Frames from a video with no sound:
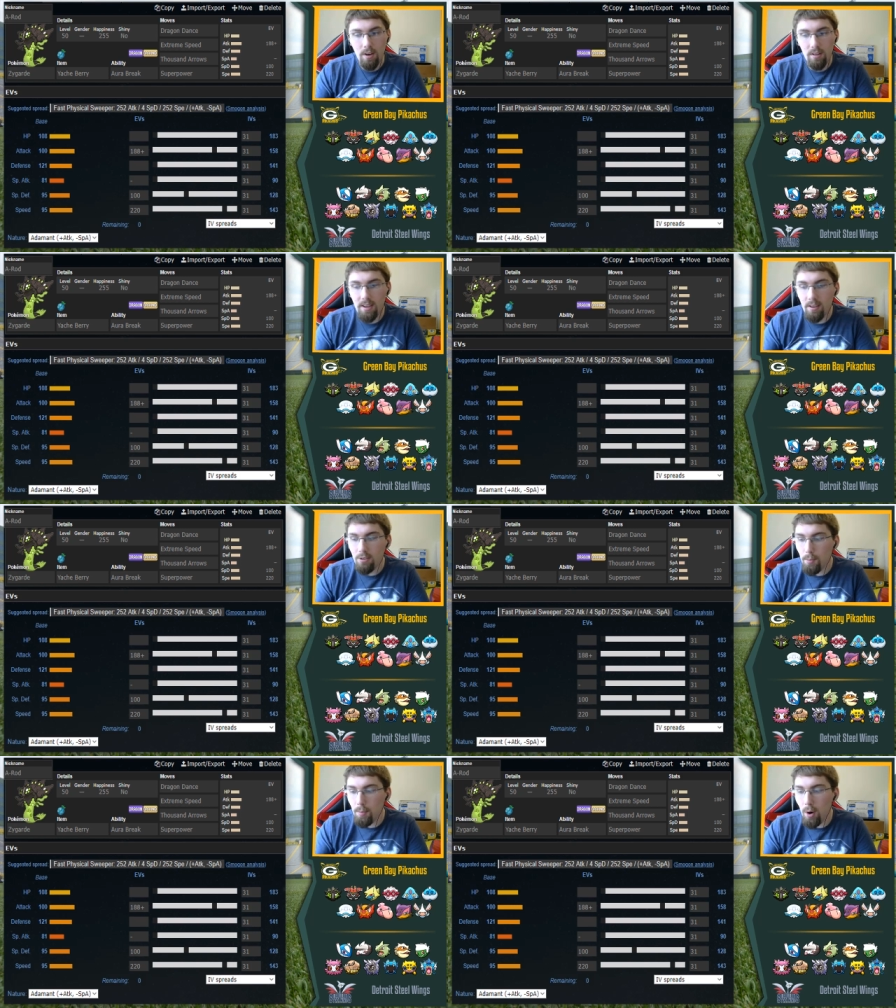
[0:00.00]
clicking
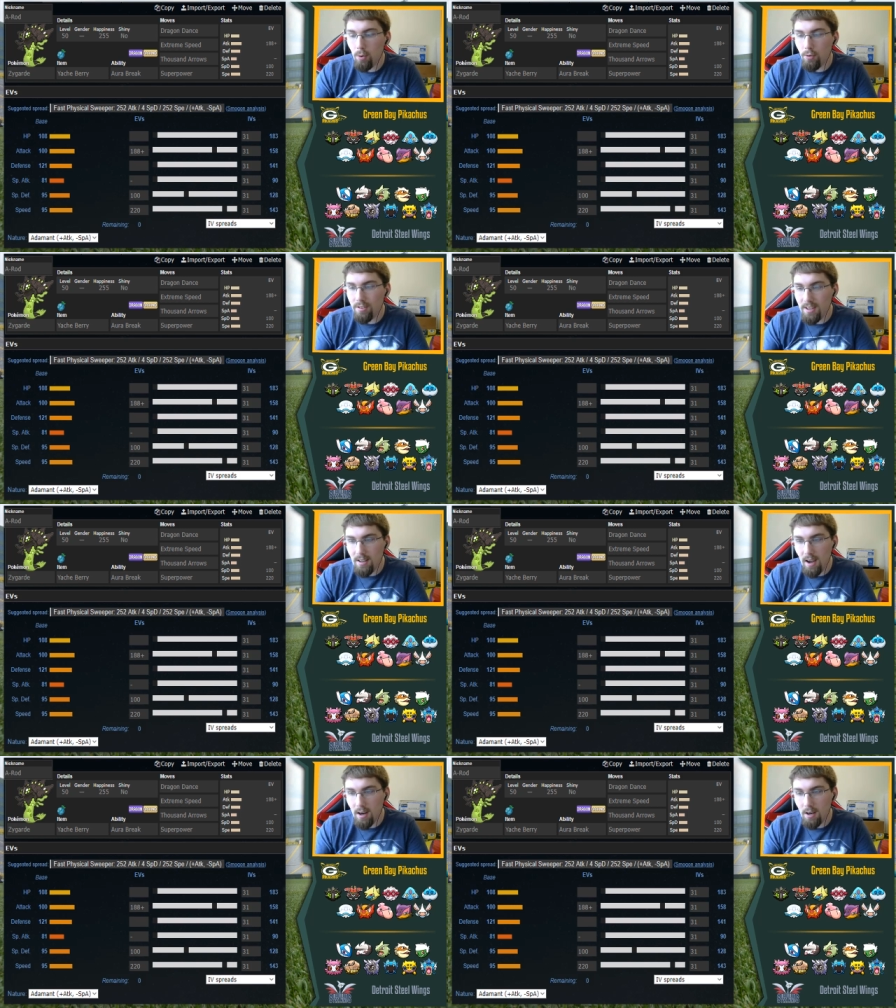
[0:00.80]
superpower versus
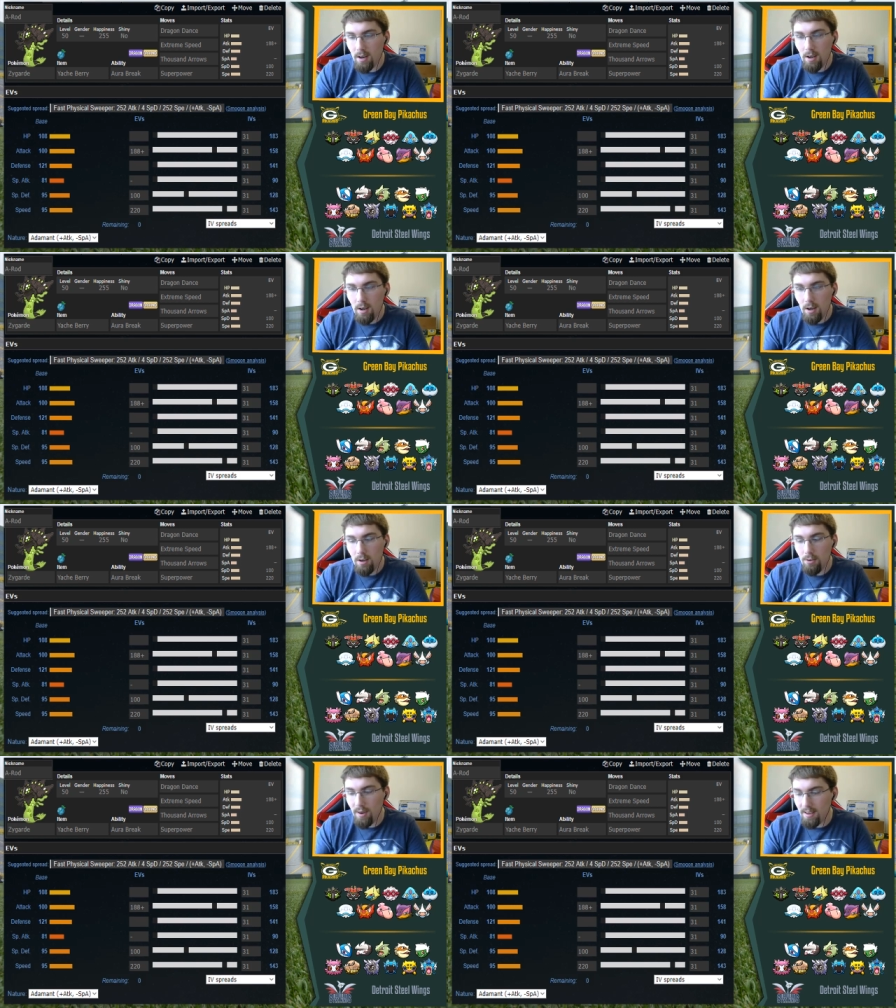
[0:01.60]
T-Tar
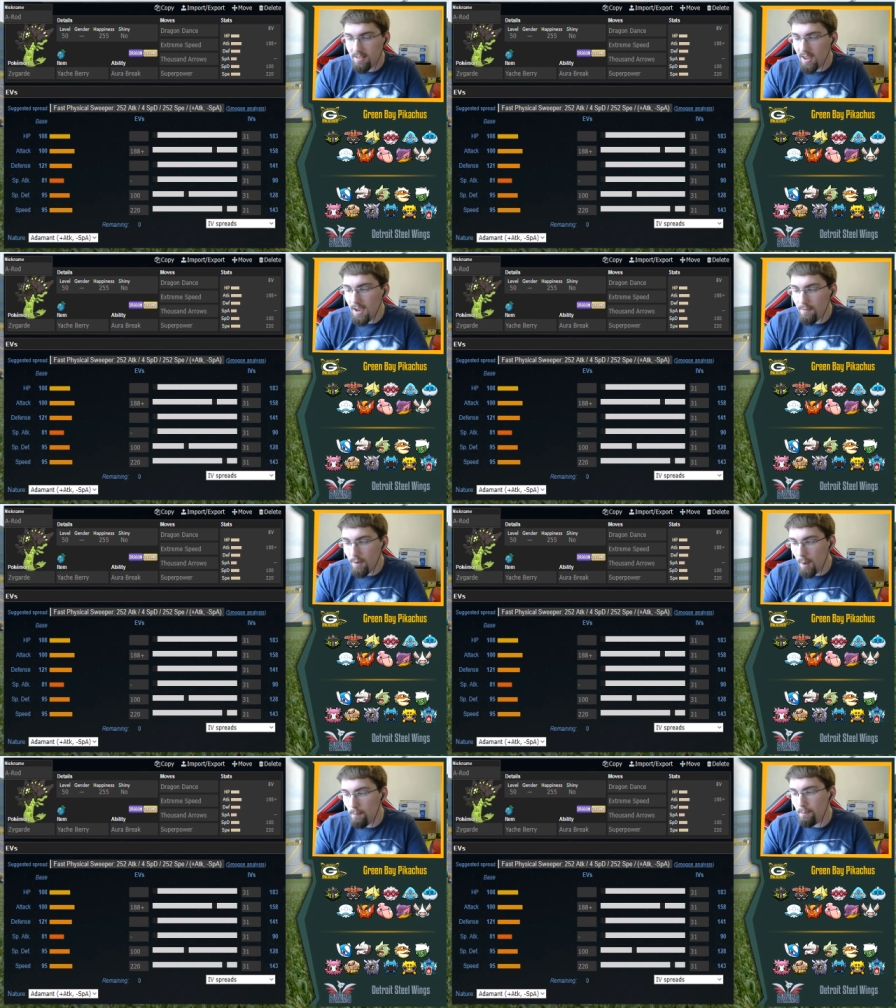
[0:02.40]
so I can
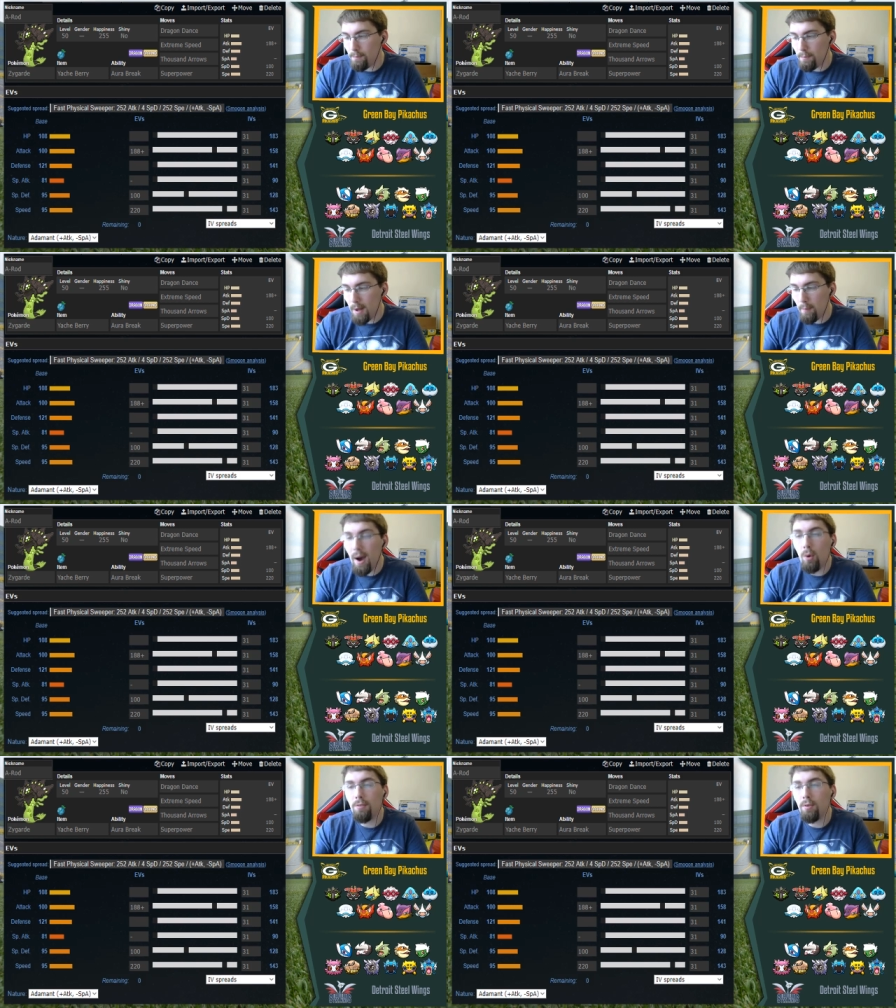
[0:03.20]
save a, a
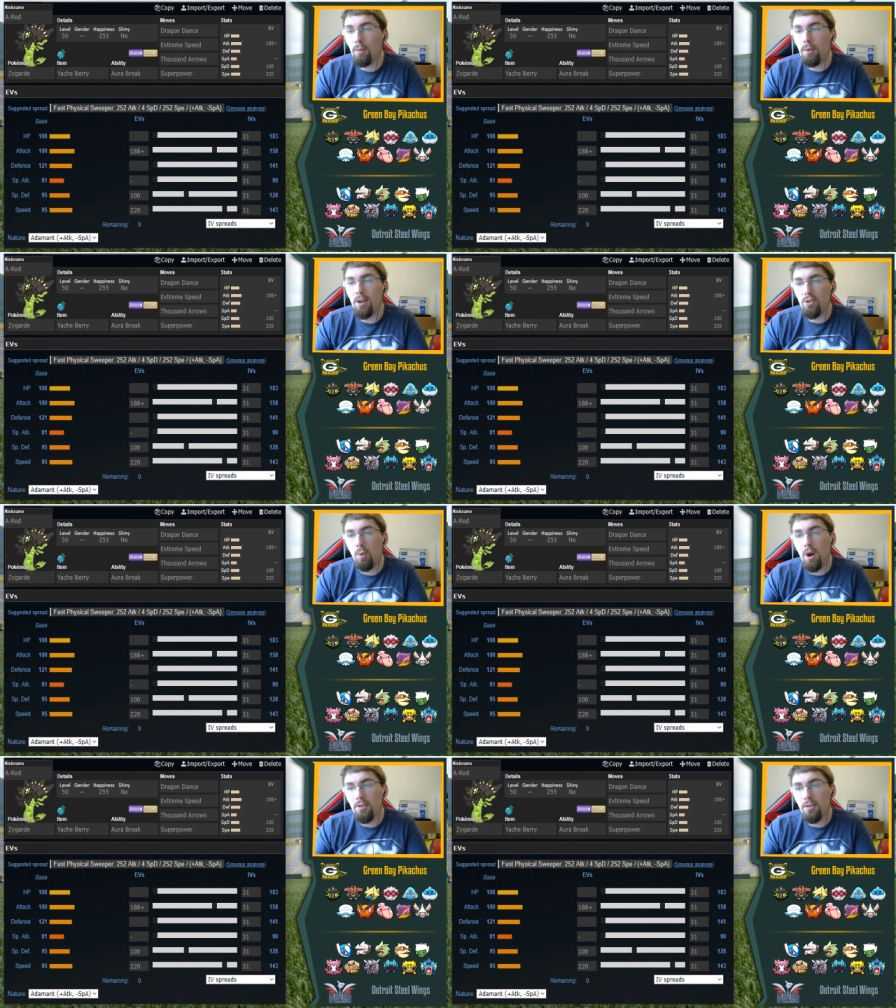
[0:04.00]
powerful plus
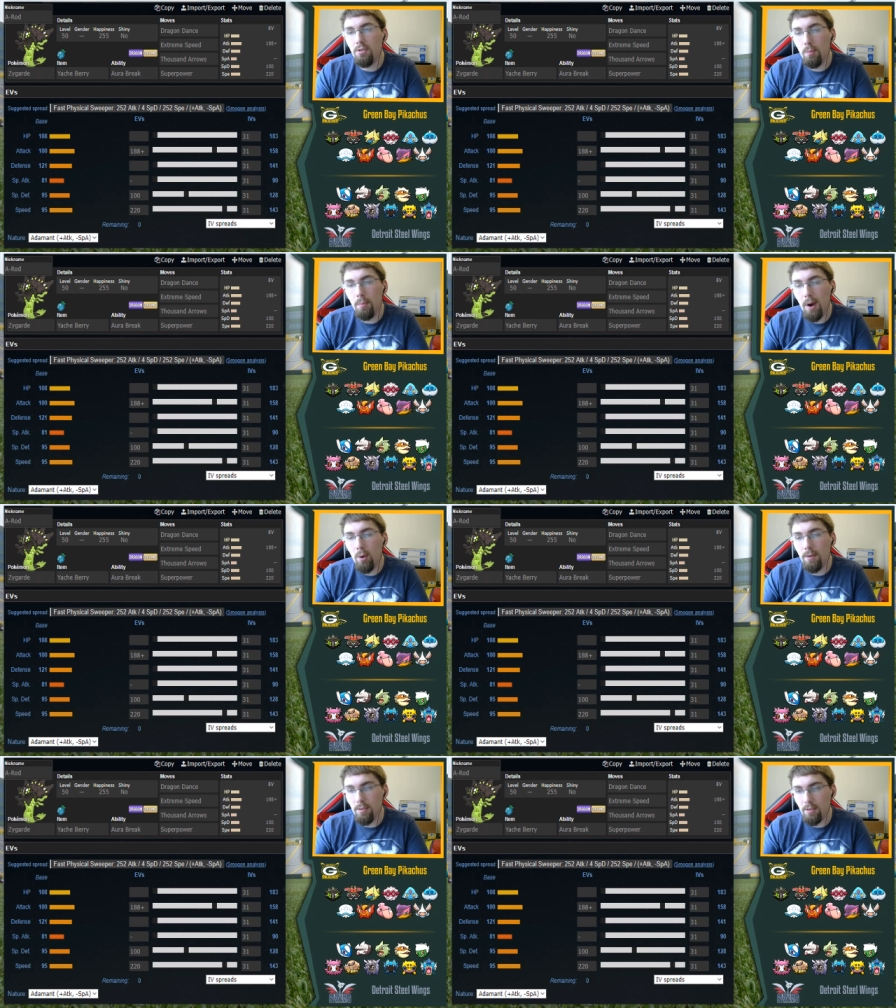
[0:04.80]
one
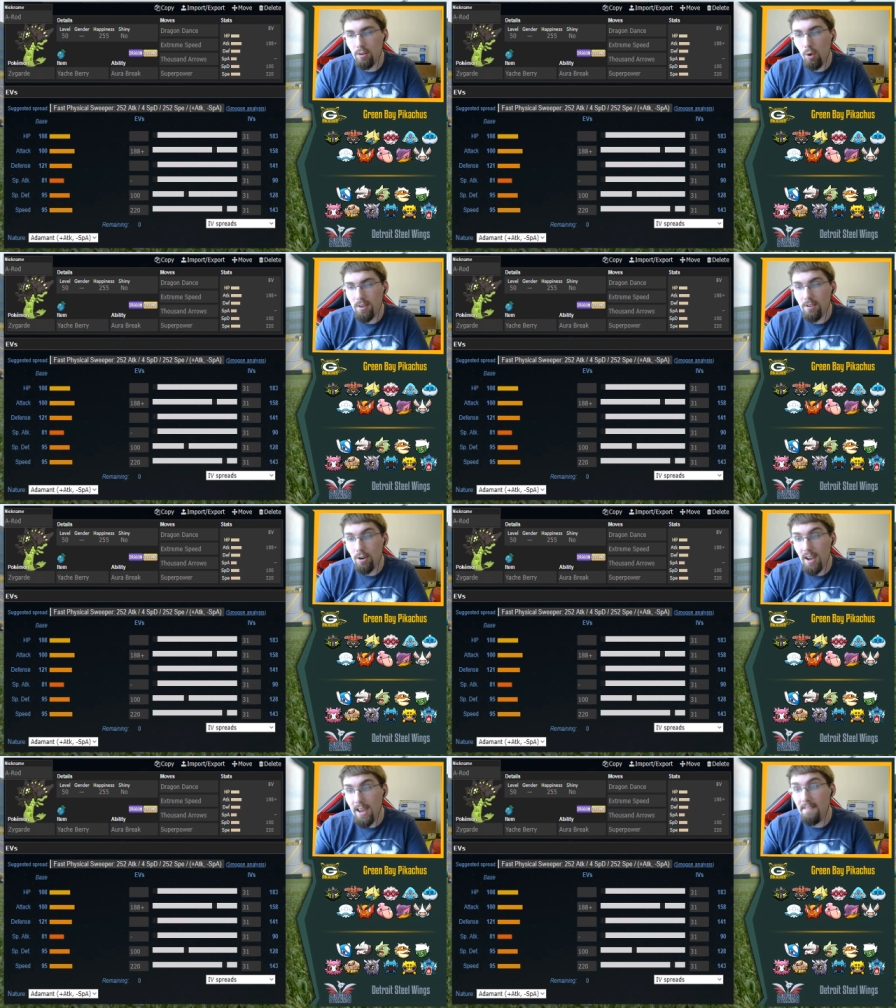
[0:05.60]
superpower versus
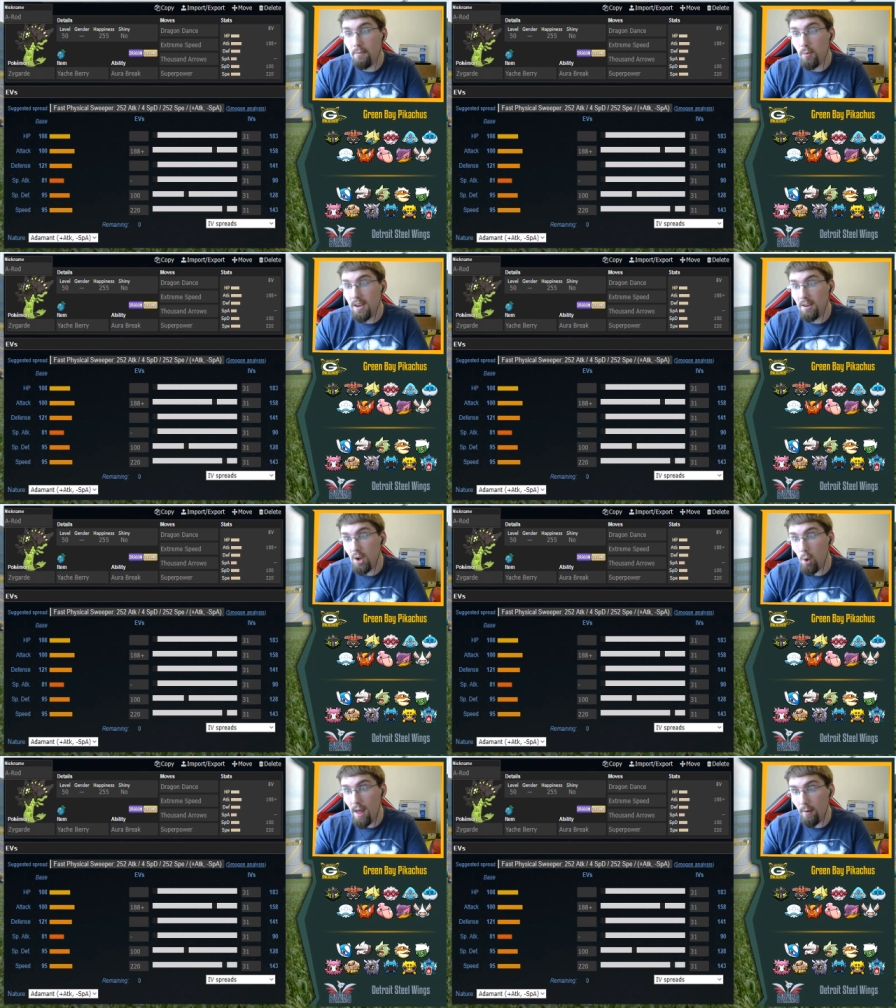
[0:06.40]
Cloyster if we need to
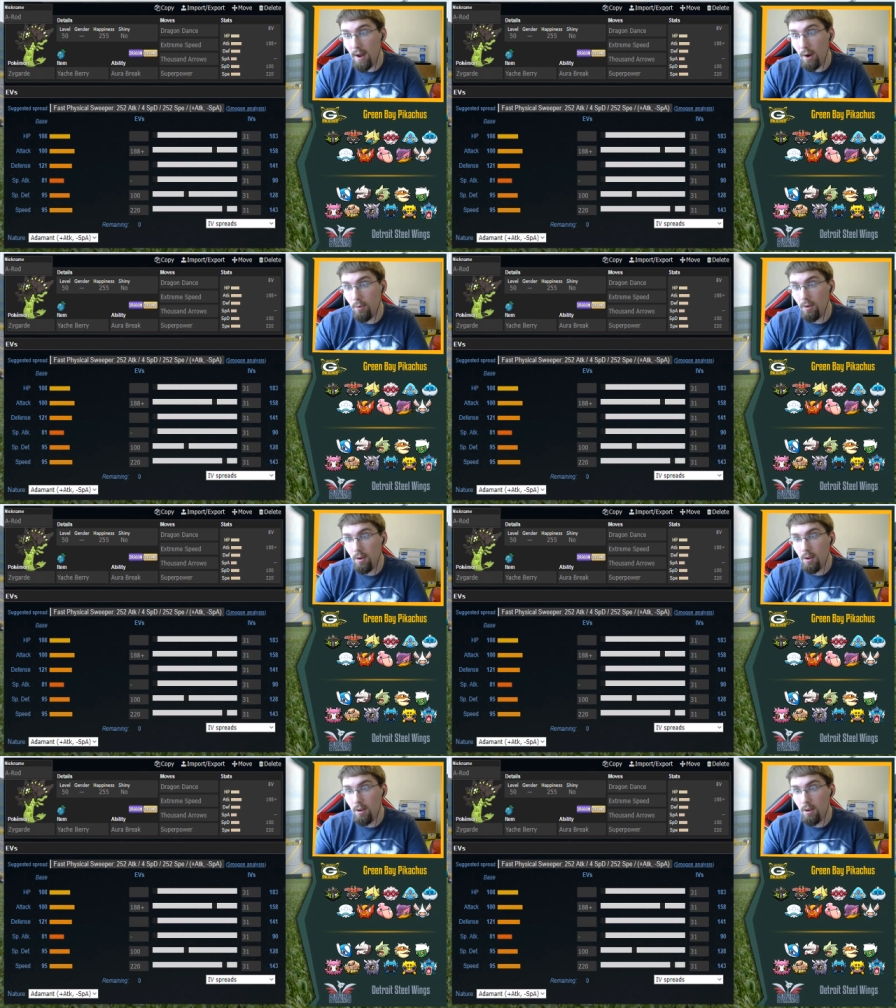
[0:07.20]
go that route.